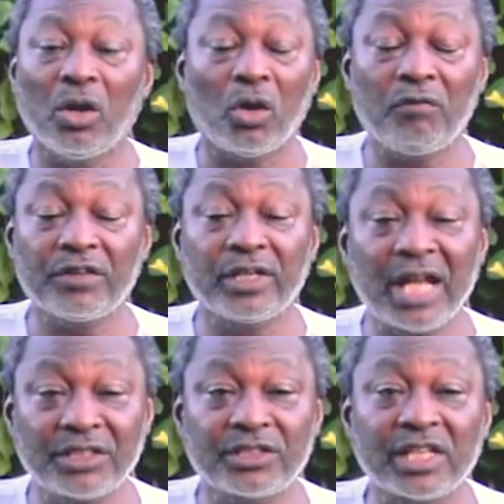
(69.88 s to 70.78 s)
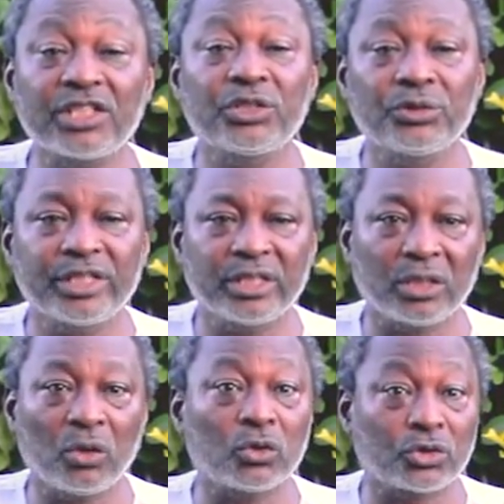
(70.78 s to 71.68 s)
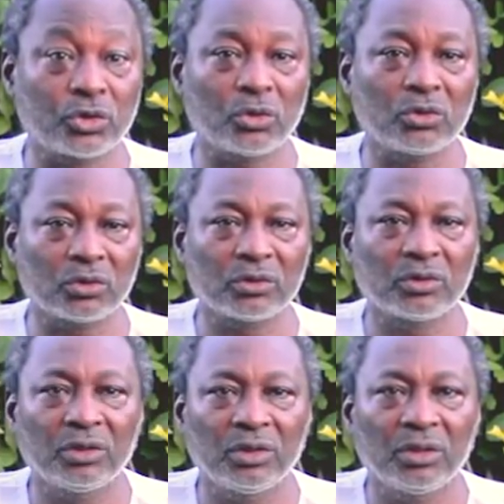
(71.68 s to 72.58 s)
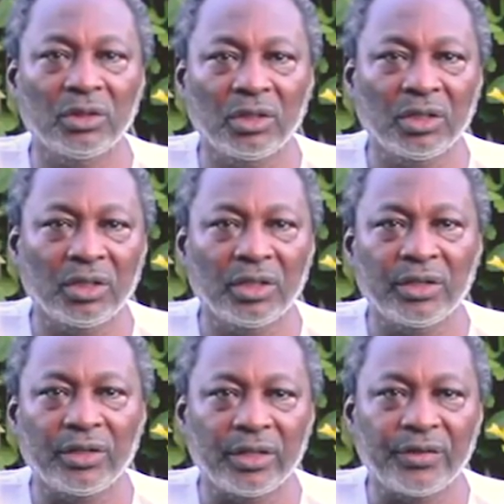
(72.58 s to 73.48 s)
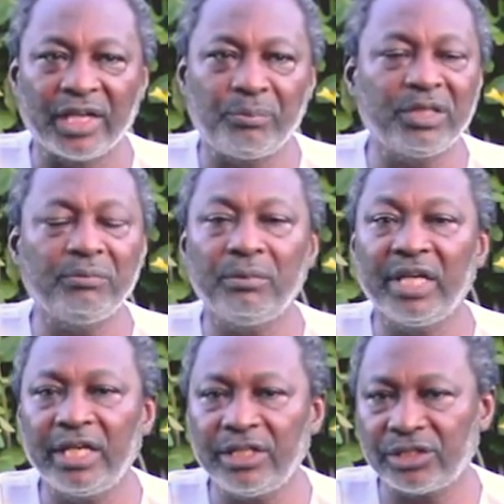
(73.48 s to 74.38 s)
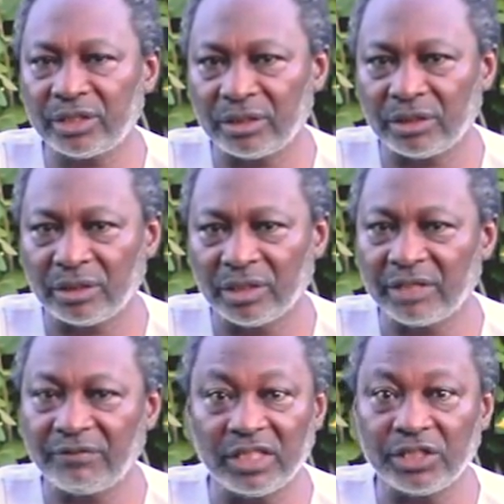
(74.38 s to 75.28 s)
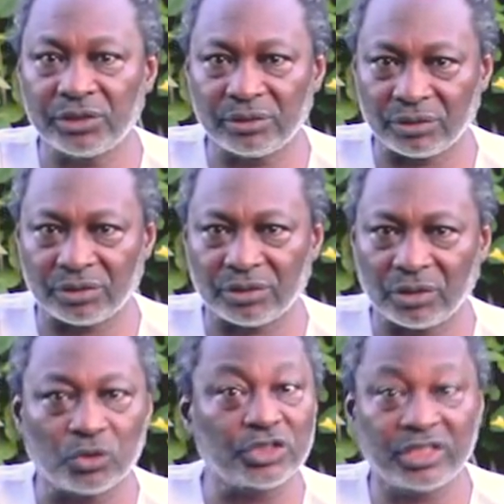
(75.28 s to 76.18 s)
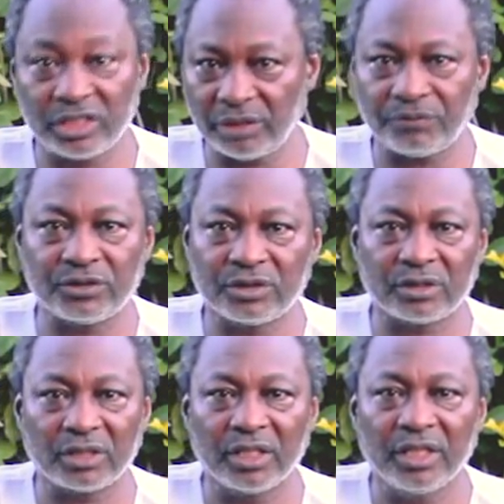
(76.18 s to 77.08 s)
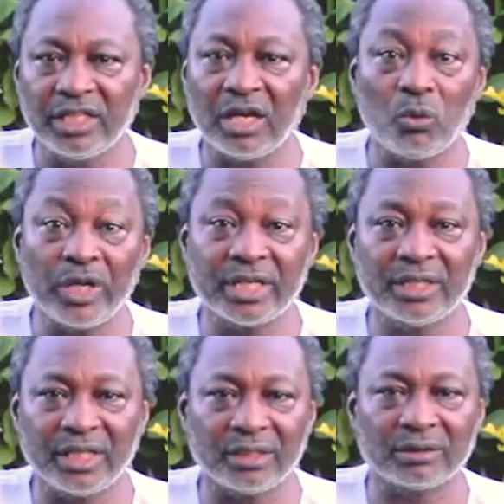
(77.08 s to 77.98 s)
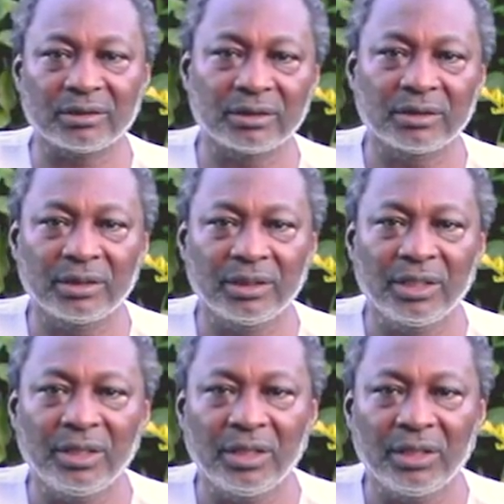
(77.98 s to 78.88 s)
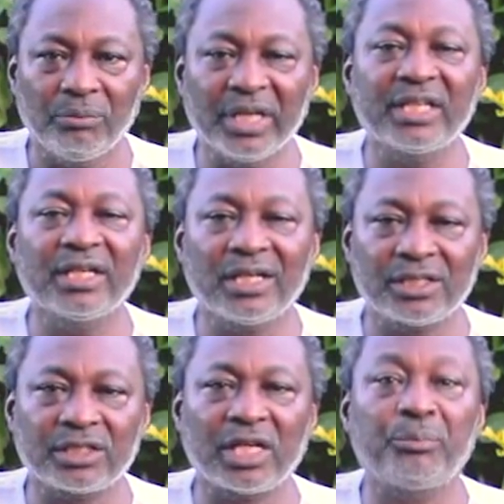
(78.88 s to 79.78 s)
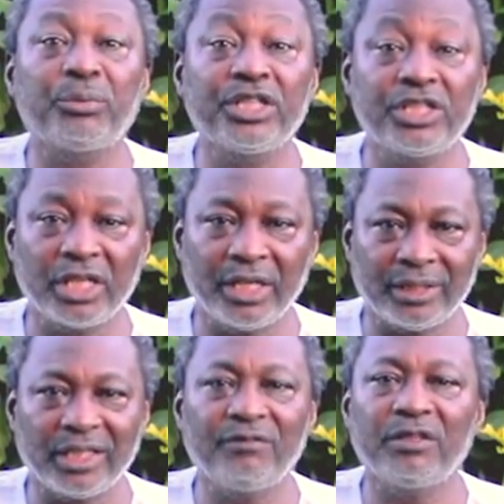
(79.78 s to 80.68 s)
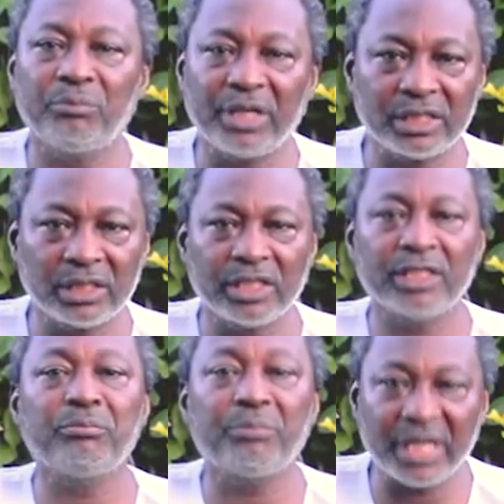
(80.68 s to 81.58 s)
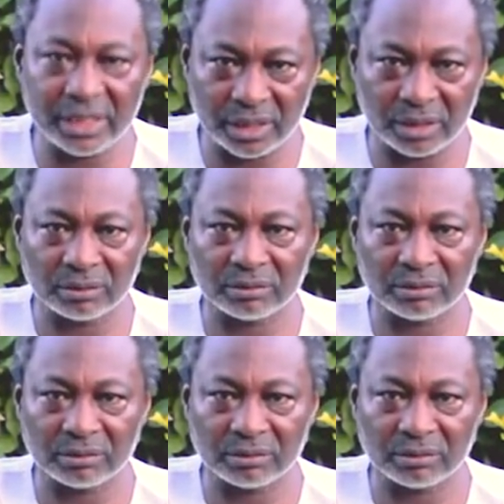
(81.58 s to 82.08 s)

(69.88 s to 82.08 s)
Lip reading: Over the last century or so, there have been major revelations or shifts in awakening, making us appreciate even better and better